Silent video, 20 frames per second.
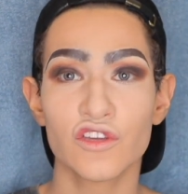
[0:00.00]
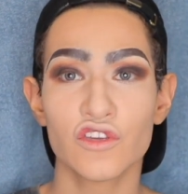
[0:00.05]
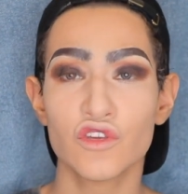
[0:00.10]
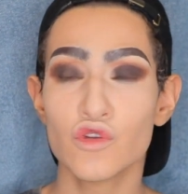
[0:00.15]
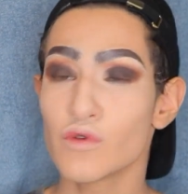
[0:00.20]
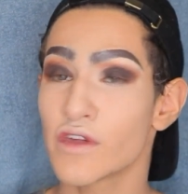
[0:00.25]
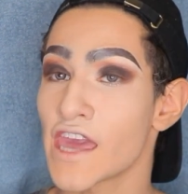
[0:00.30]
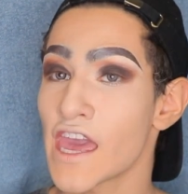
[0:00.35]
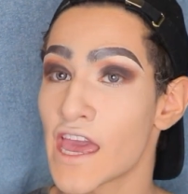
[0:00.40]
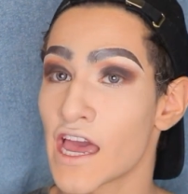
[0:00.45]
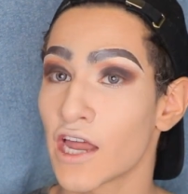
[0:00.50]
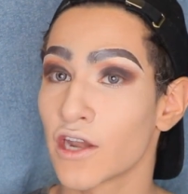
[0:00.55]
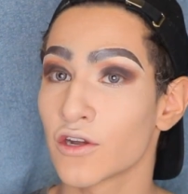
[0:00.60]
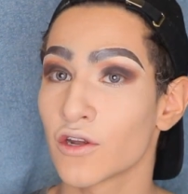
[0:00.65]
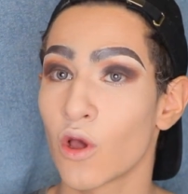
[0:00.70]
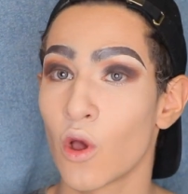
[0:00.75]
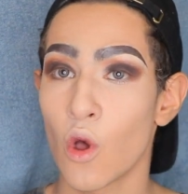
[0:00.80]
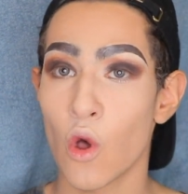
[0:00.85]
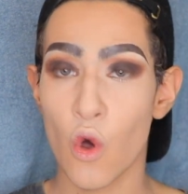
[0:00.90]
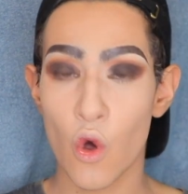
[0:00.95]
you
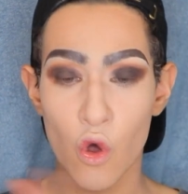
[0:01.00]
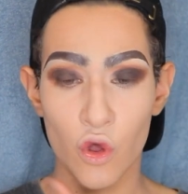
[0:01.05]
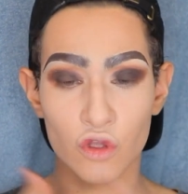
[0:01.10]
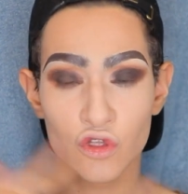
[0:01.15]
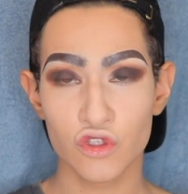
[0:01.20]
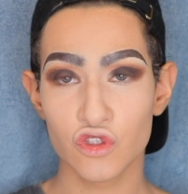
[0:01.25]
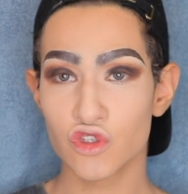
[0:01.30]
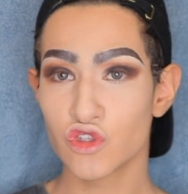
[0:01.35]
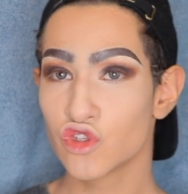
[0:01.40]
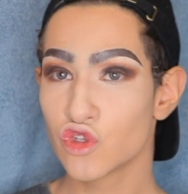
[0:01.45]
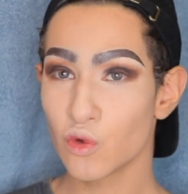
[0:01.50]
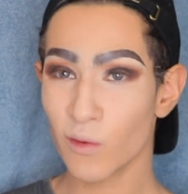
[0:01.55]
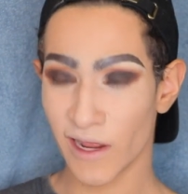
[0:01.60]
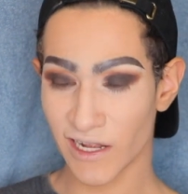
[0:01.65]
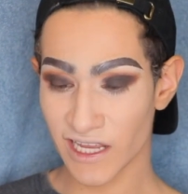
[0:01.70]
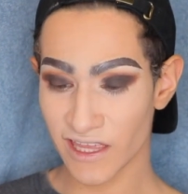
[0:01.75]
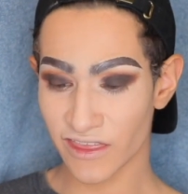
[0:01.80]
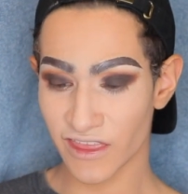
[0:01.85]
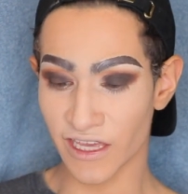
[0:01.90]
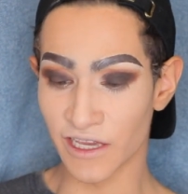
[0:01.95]
can do
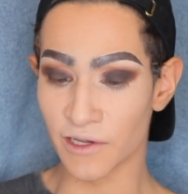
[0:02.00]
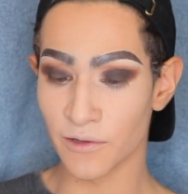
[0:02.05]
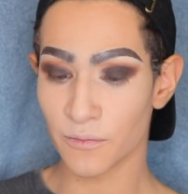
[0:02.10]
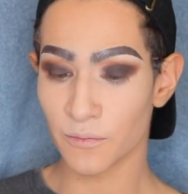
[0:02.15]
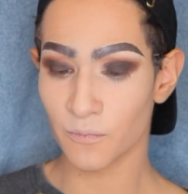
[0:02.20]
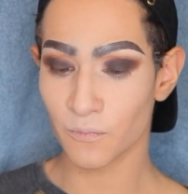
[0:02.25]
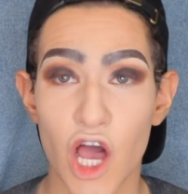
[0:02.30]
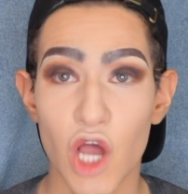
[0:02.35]
anything.